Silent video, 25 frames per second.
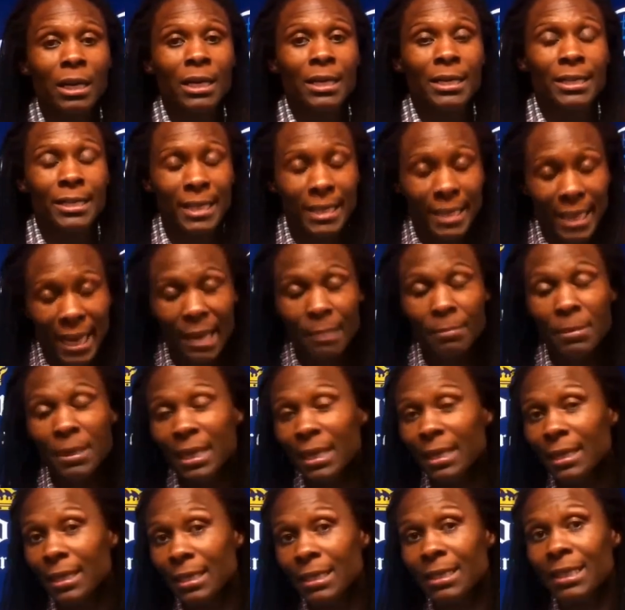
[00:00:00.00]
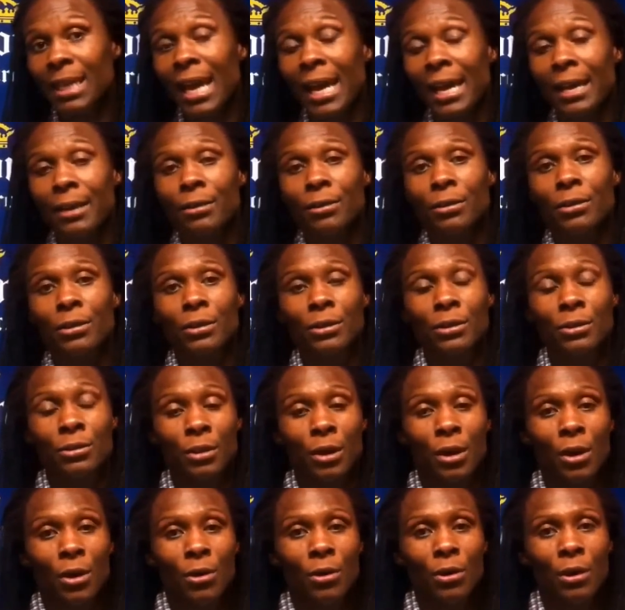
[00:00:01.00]
She came to get this title, you
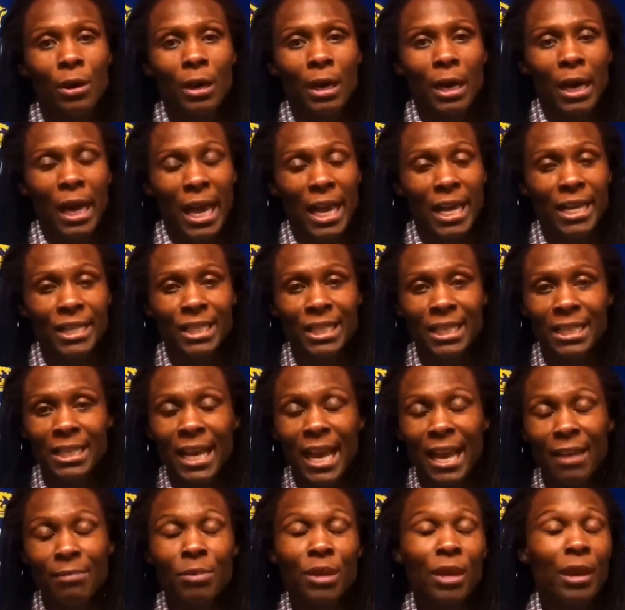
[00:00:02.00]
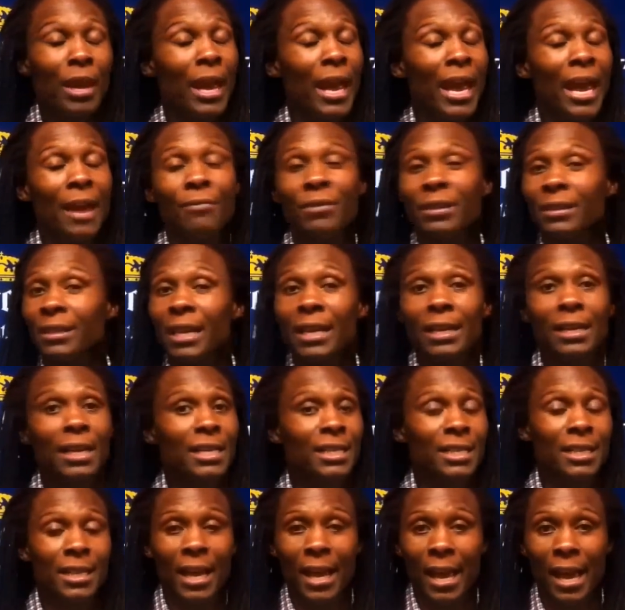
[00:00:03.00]
know, and she gave me everything that
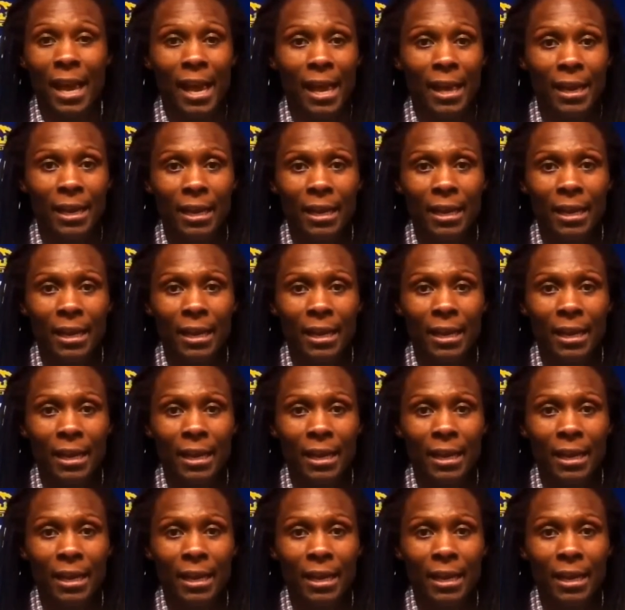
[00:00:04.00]
she had.